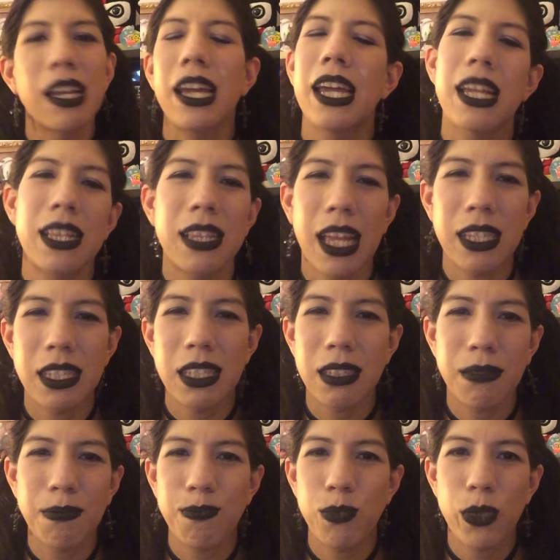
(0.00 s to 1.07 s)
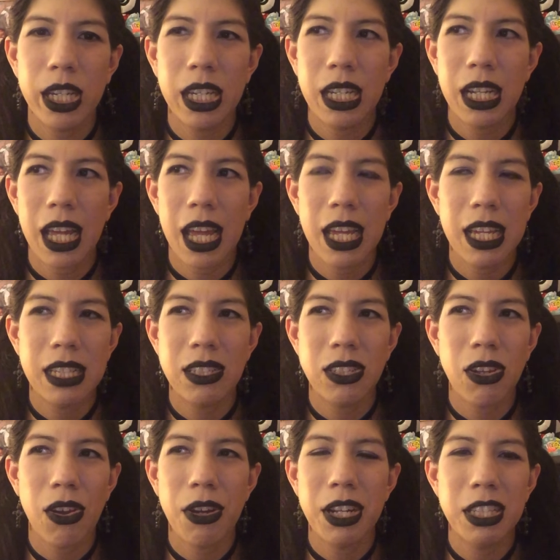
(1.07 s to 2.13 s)
And that's when I
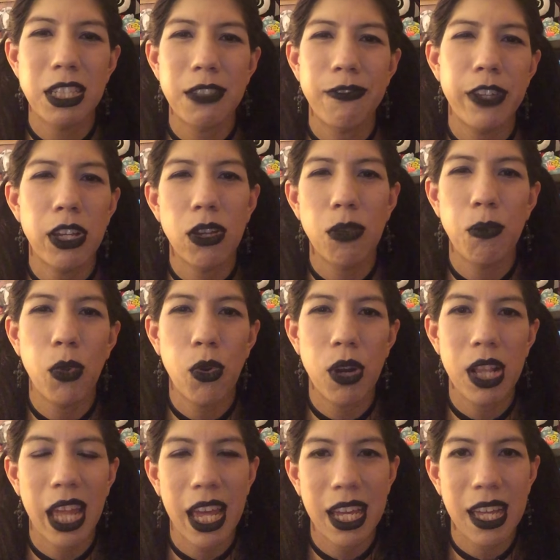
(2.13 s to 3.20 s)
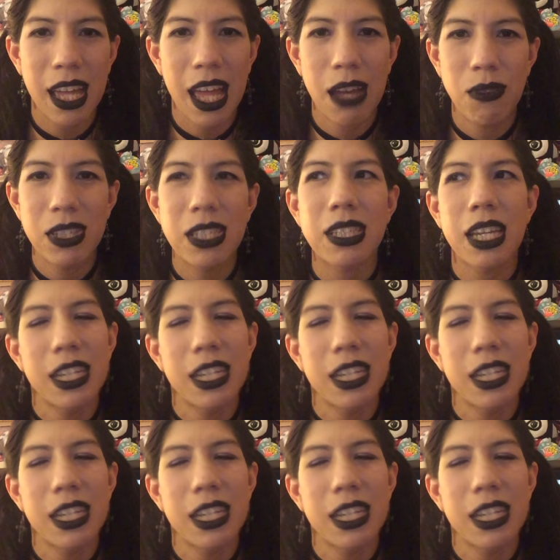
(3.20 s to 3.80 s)
started to feel more like I was